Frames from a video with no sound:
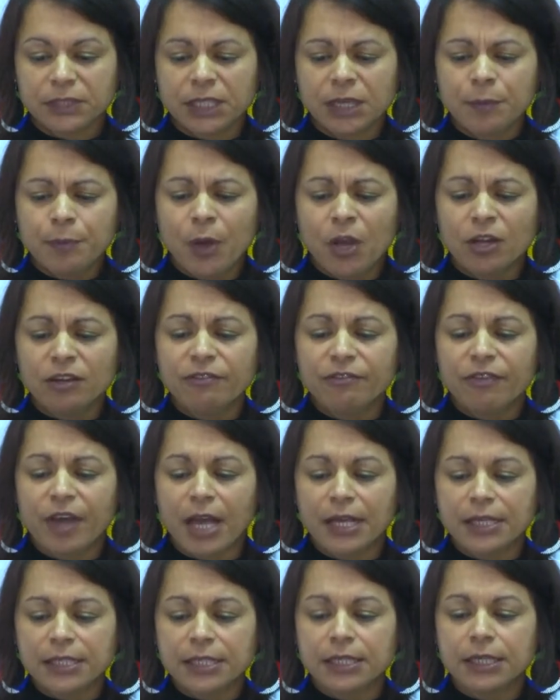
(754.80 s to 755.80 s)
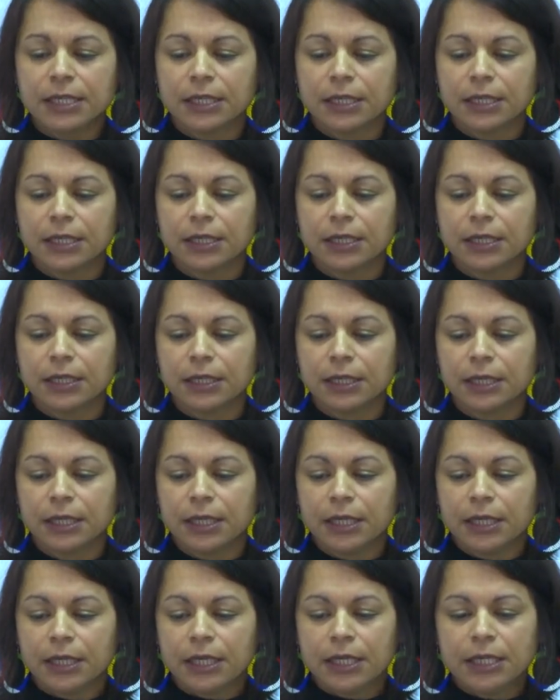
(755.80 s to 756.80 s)
Upon finding her,
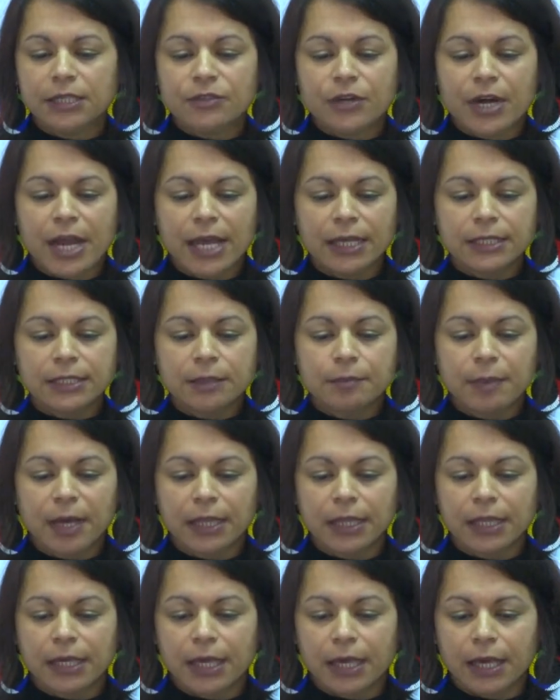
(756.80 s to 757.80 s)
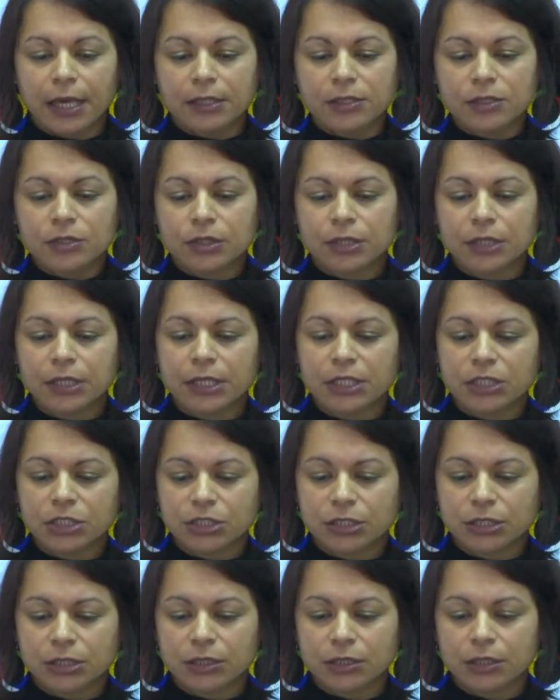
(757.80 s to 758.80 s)
he dragged her by the hair into the
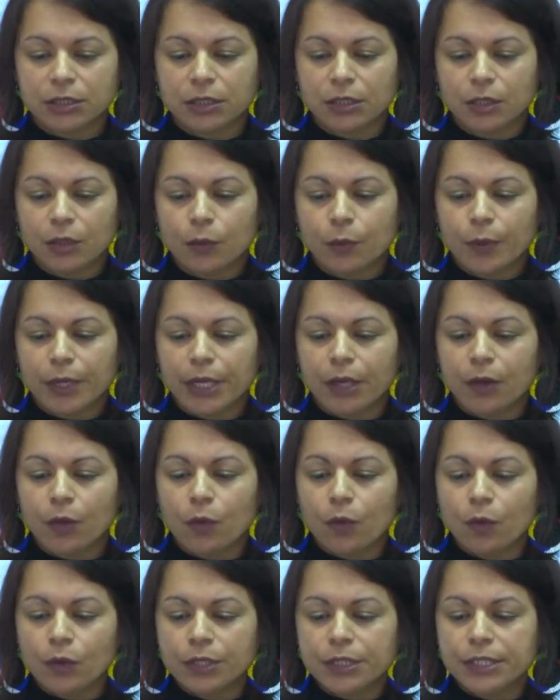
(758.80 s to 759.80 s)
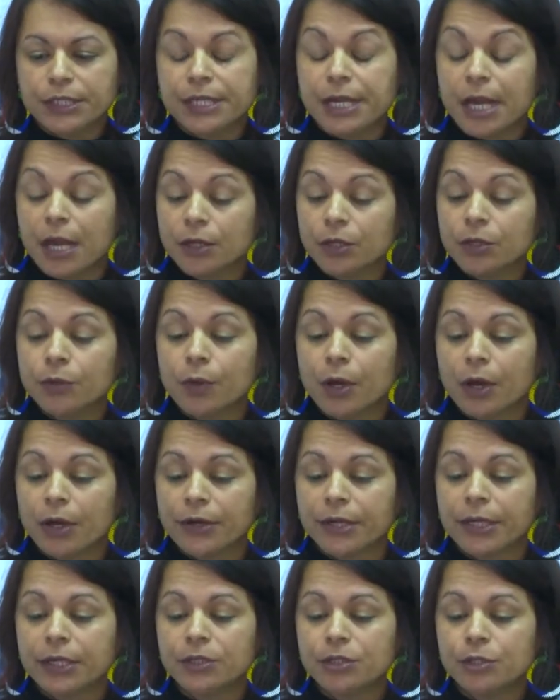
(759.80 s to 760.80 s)
kitchen, where he ordered
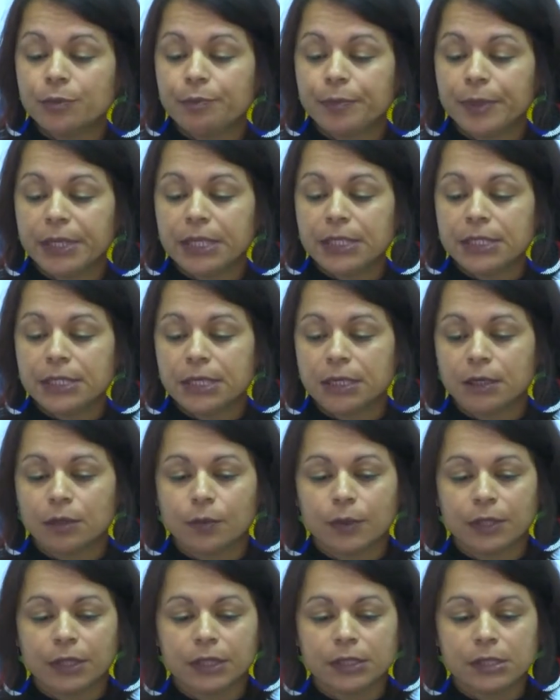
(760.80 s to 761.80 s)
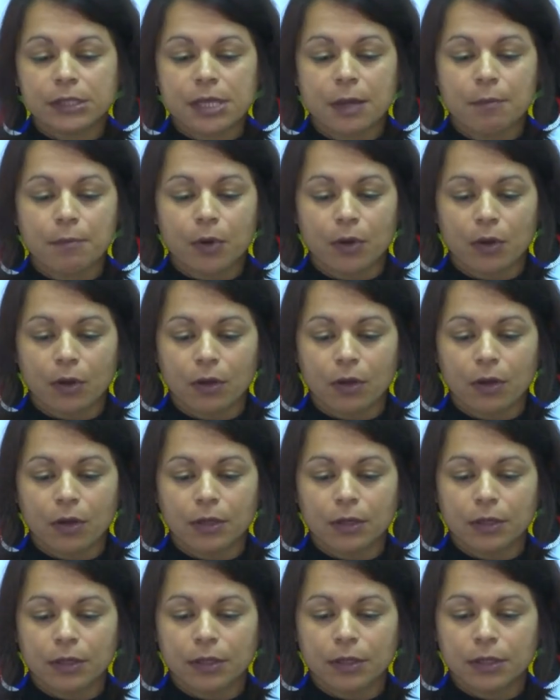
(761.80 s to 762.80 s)
January to beat her with a sjambok.
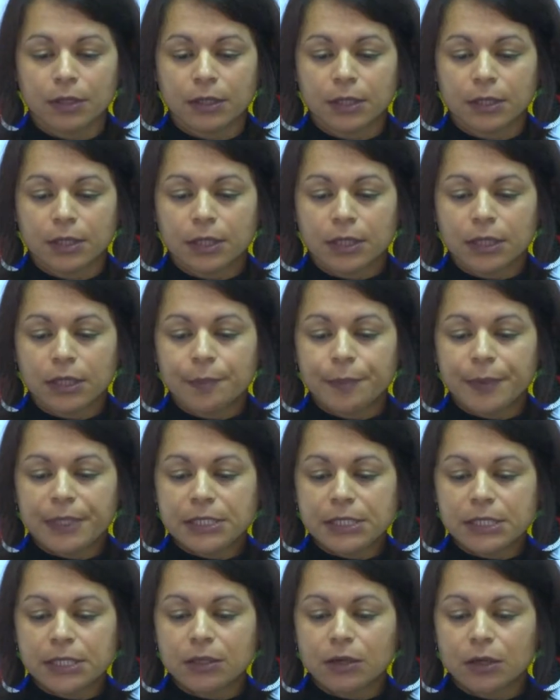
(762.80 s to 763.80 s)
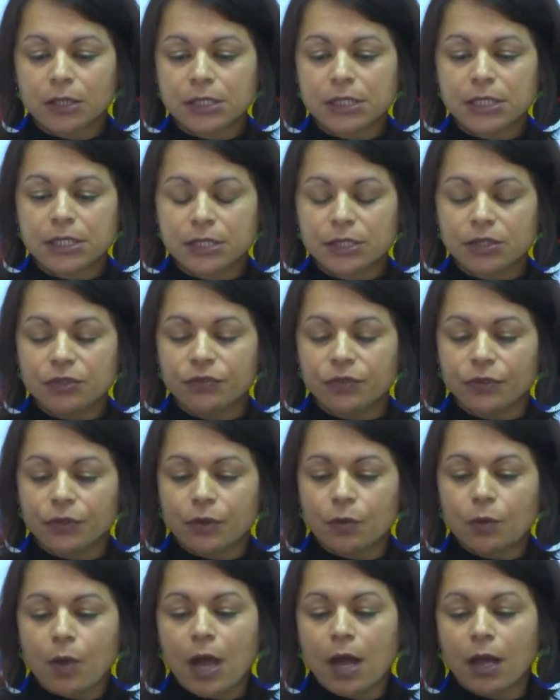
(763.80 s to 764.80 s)
The beating continued for
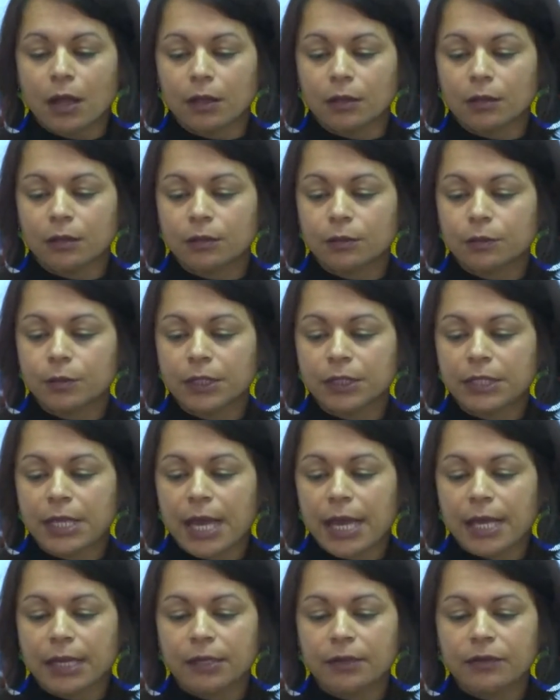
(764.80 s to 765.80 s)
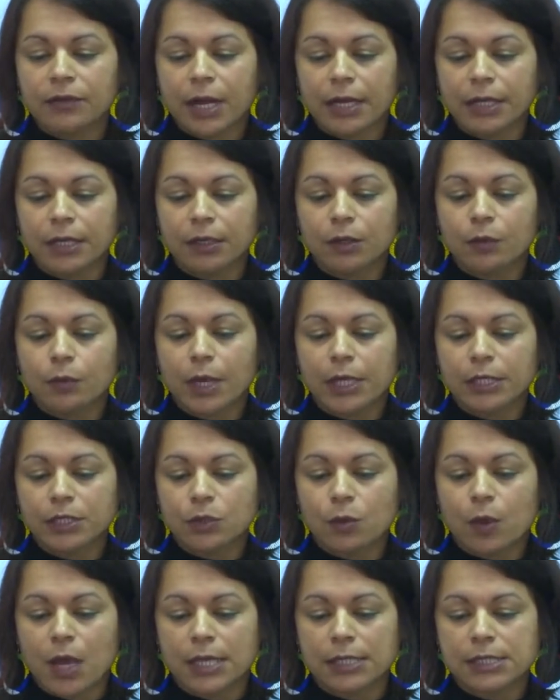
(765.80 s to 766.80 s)
a while, with Diana running away
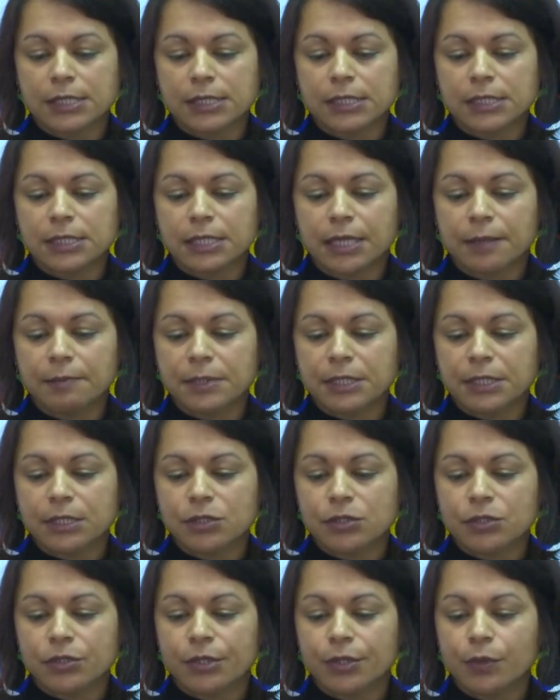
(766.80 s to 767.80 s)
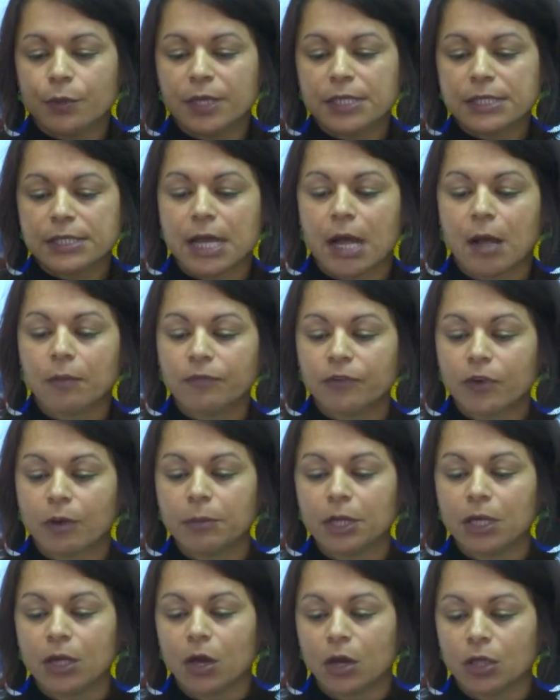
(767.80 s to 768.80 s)
twice, attempting to request help
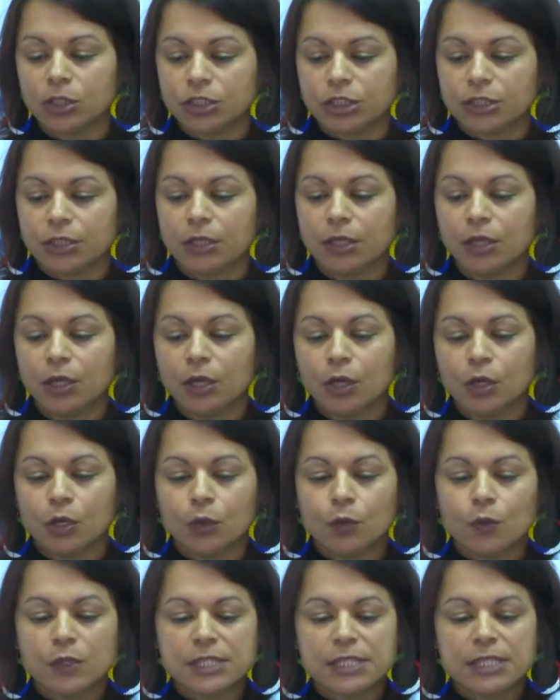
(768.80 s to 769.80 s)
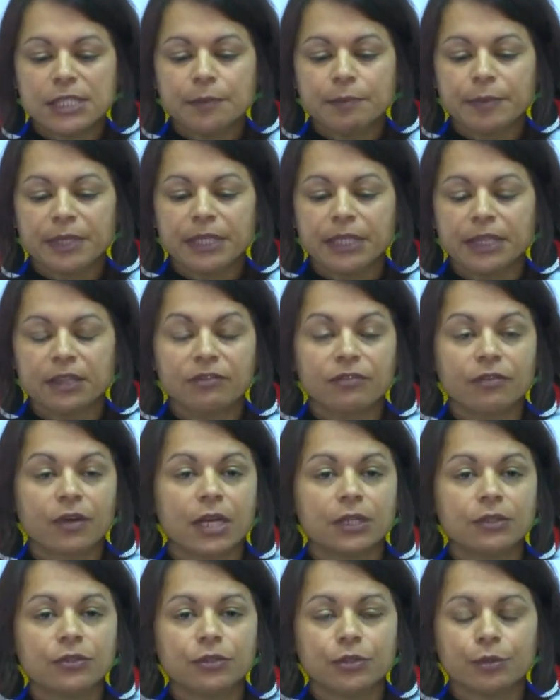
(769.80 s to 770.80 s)
from a lodger who was sleeping in the
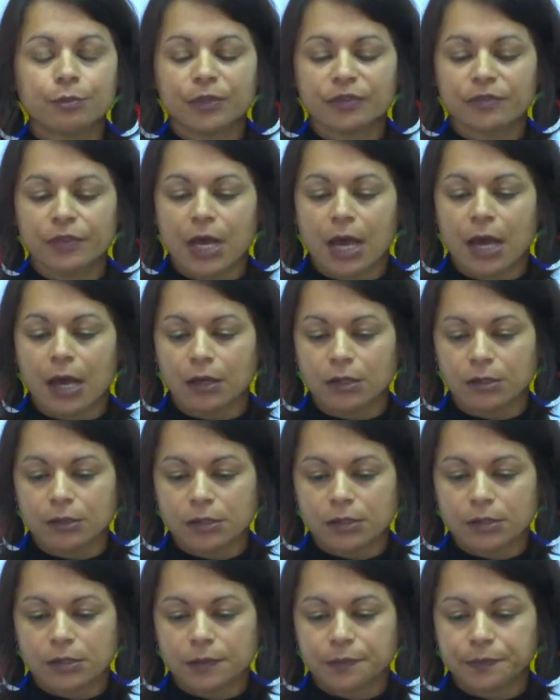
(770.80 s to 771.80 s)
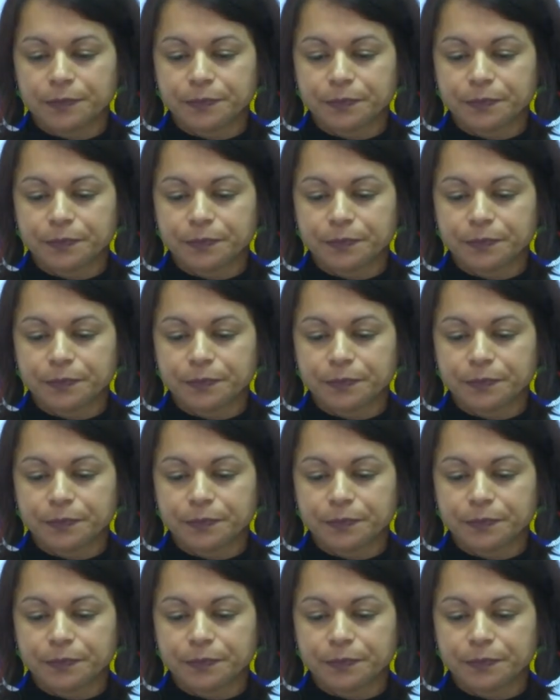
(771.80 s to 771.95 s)
front room of the house.